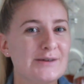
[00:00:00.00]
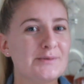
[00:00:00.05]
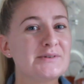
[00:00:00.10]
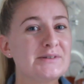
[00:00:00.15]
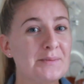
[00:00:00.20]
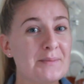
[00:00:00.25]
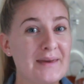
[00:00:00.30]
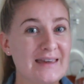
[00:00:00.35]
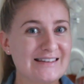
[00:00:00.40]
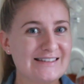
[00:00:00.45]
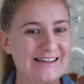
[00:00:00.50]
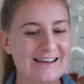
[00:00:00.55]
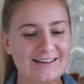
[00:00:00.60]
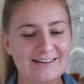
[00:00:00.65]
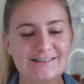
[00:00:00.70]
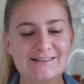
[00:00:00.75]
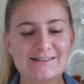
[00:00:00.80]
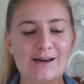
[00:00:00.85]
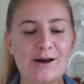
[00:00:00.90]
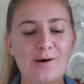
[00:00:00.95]
It was
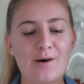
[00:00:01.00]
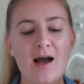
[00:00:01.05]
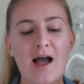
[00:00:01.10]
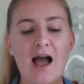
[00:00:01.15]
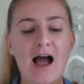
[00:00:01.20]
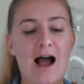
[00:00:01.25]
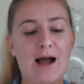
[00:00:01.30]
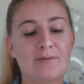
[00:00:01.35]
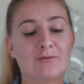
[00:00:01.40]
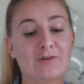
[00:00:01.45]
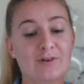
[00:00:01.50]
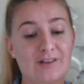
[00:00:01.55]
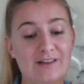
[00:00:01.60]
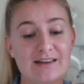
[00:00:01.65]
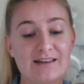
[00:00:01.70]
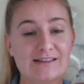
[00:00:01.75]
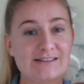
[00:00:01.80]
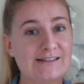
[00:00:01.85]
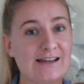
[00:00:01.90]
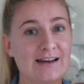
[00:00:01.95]
amazing. So I'm
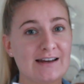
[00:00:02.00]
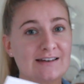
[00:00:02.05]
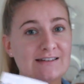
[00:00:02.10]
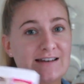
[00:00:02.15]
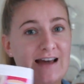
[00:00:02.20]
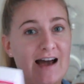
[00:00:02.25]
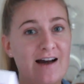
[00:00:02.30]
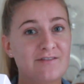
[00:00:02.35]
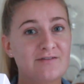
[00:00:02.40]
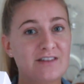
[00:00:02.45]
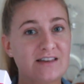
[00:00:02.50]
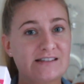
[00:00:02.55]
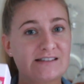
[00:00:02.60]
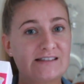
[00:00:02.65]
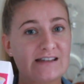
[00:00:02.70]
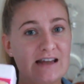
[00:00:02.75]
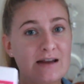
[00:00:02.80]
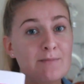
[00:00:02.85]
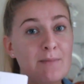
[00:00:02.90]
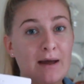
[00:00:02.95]
really excited to have
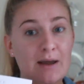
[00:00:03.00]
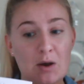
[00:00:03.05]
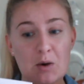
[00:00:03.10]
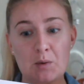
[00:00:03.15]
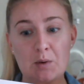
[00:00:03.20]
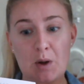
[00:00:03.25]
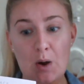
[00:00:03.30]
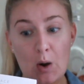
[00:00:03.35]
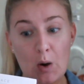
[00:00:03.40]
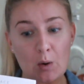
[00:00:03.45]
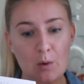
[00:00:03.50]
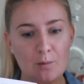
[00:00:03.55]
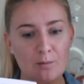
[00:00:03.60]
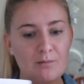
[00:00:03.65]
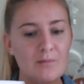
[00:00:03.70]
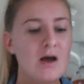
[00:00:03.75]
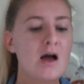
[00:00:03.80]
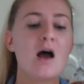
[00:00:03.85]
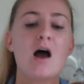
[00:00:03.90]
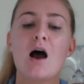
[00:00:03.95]
this in my own
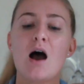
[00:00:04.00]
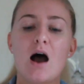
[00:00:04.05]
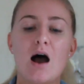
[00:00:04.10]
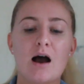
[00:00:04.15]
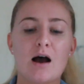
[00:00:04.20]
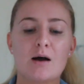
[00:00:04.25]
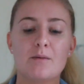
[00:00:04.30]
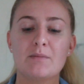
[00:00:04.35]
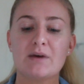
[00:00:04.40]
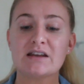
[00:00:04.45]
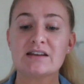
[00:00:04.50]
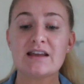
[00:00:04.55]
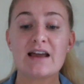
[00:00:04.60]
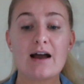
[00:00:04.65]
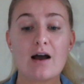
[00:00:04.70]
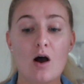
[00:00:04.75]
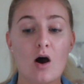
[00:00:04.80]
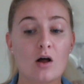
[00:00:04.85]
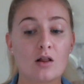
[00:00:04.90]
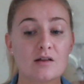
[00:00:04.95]
home. And
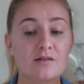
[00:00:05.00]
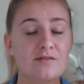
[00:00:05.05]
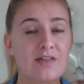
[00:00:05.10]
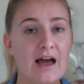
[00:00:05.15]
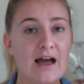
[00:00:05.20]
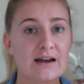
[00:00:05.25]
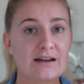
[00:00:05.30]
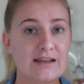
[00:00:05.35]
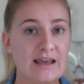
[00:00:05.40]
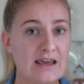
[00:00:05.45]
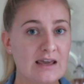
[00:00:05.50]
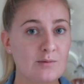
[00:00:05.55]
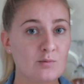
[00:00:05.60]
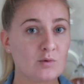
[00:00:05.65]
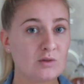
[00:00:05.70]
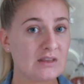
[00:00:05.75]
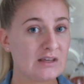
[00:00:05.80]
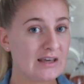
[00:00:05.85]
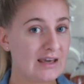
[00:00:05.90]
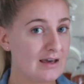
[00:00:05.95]
yeah, all of that came
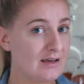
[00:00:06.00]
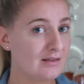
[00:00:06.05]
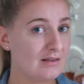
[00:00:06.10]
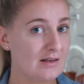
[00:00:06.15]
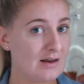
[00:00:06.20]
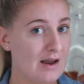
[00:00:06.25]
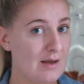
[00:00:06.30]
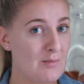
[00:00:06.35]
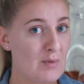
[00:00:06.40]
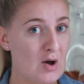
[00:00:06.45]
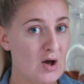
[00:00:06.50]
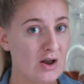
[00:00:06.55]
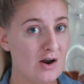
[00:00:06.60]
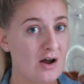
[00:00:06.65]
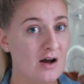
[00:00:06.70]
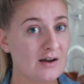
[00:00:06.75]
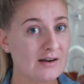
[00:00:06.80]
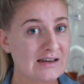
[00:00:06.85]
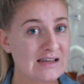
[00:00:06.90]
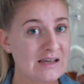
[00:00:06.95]
with the kit that I bought
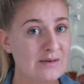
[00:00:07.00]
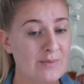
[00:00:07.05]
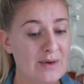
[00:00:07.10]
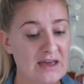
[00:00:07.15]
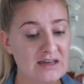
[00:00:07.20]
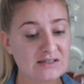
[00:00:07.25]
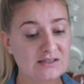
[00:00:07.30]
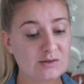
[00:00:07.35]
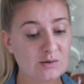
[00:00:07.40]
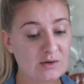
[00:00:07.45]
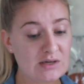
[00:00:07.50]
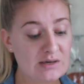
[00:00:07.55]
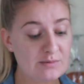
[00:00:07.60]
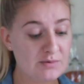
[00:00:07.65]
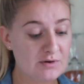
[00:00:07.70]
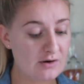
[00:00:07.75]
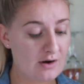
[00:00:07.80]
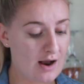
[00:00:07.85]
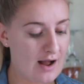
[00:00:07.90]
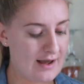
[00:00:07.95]
on eBay, so
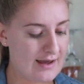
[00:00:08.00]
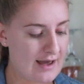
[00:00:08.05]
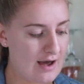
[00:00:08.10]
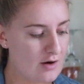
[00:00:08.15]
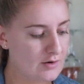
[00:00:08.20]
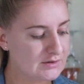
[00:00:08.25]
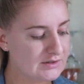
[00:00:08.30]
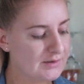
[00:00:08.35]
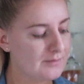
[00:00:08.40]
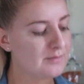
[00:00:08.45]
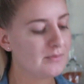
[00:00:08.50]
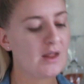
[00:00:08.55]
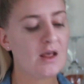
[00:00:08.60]
keep your eye out.